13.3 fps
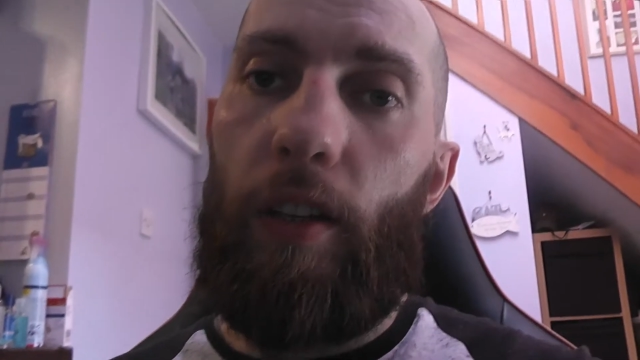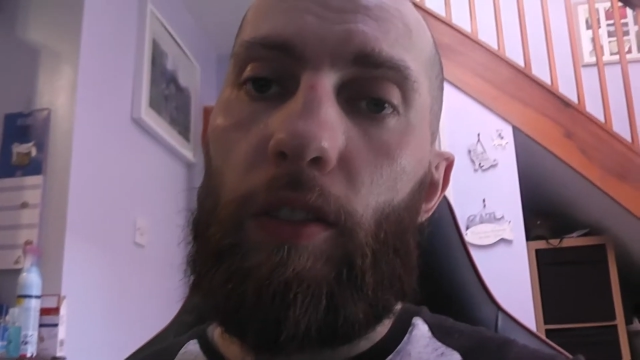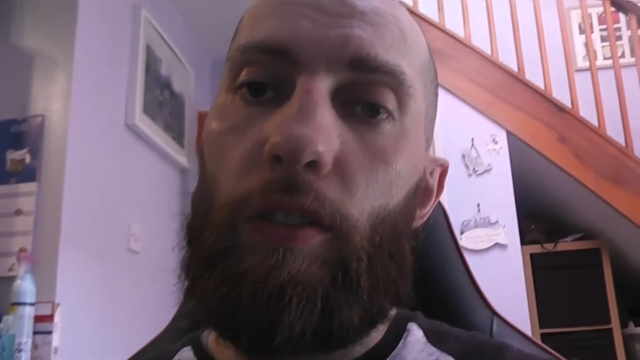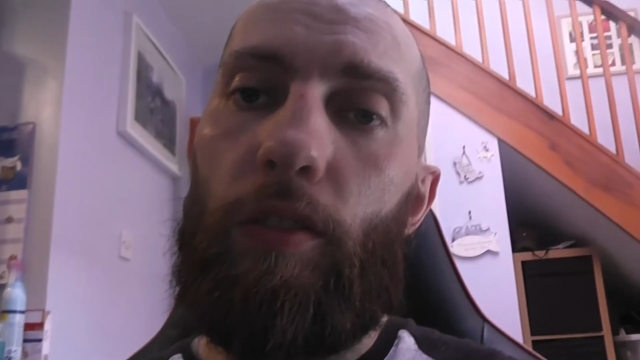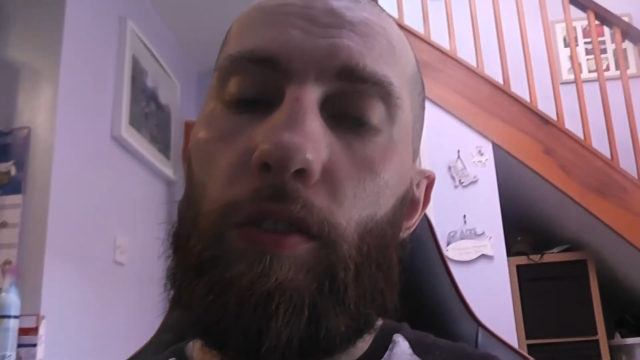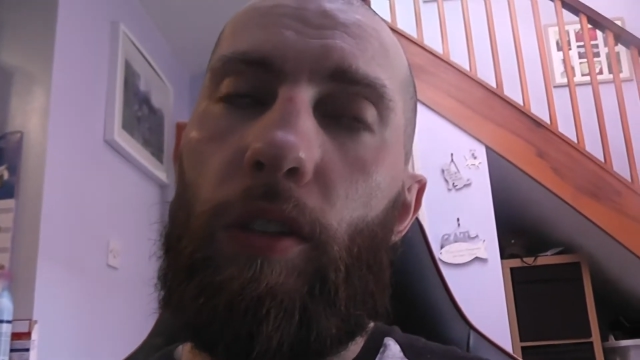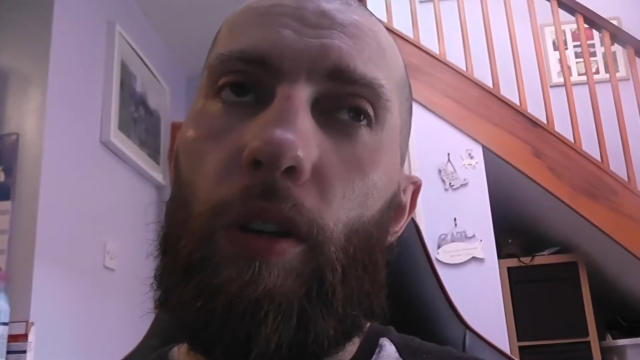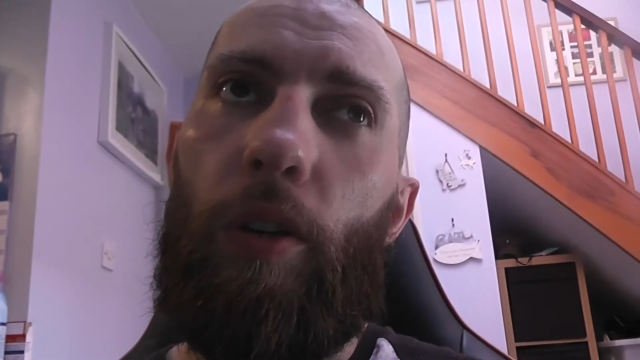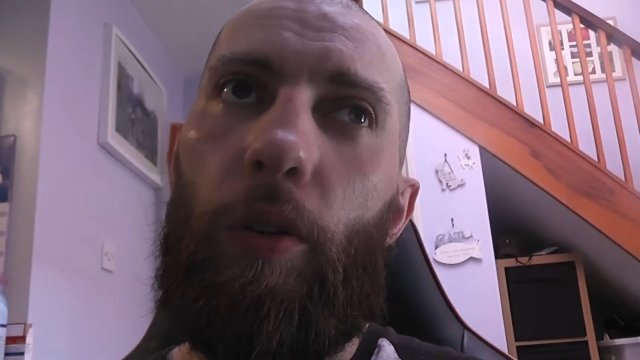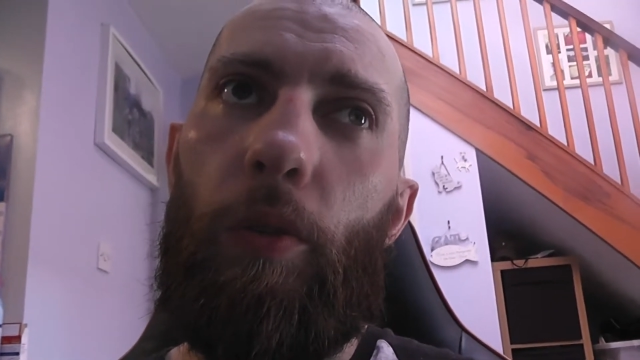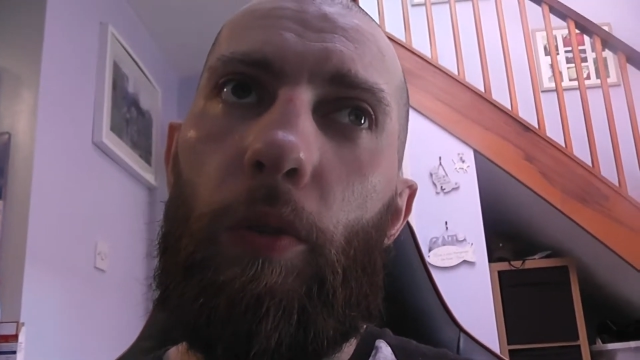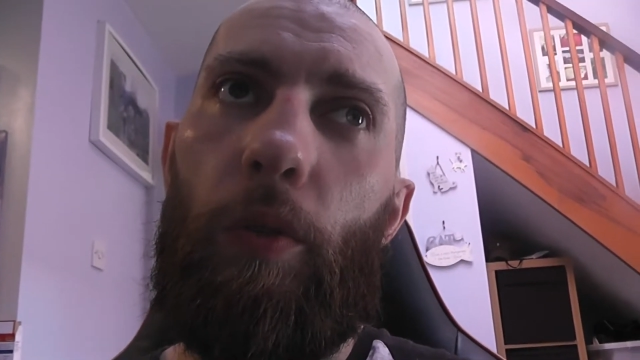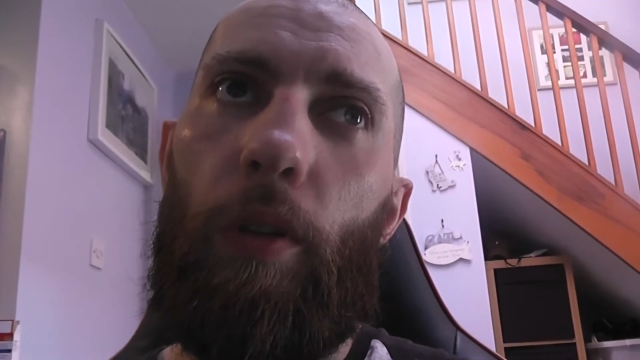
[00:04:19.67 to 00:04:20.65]

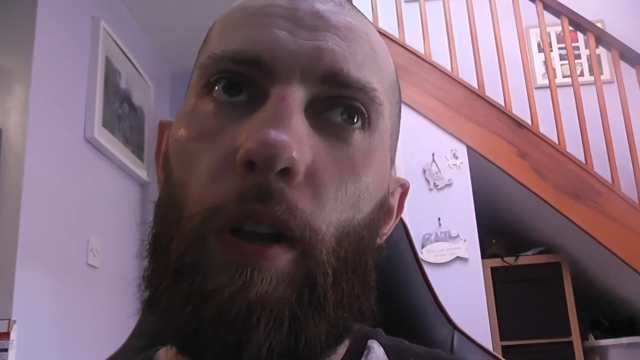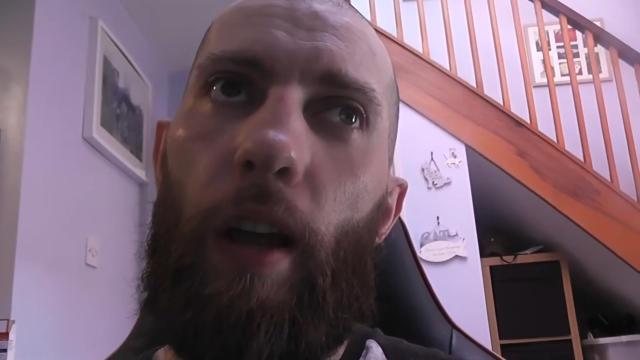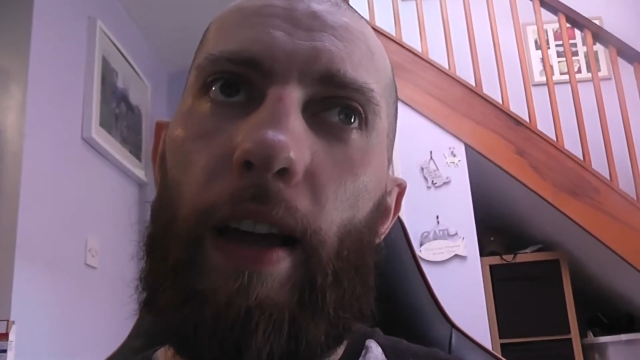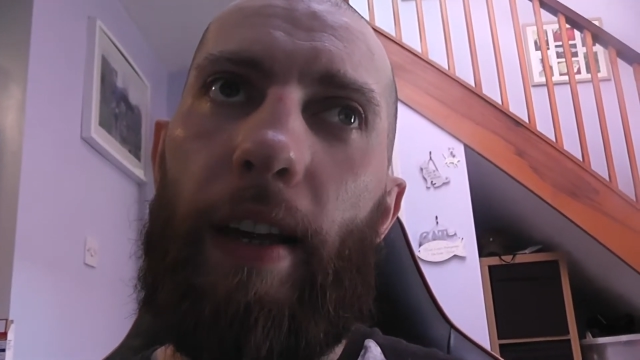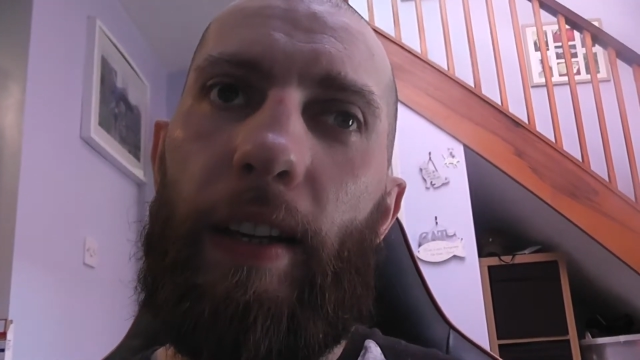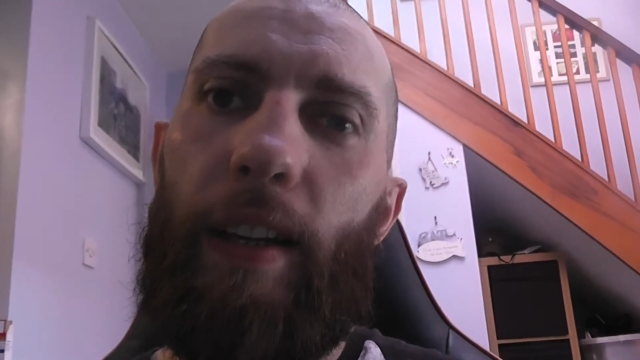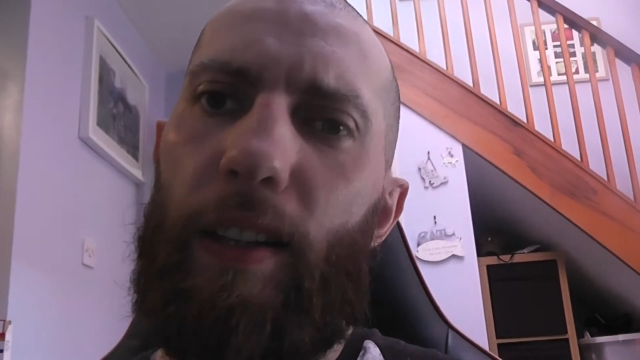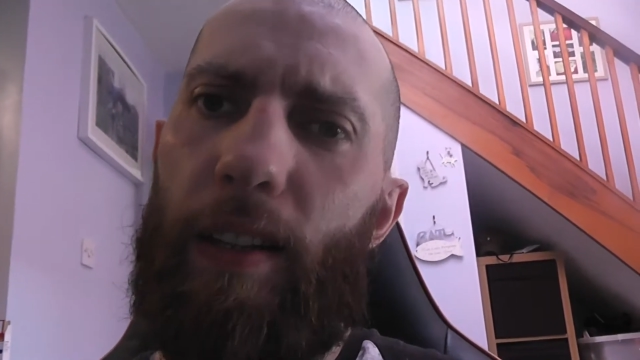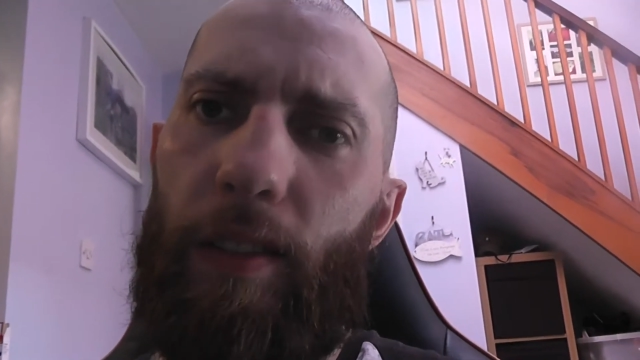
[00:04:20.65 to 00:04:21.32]
so like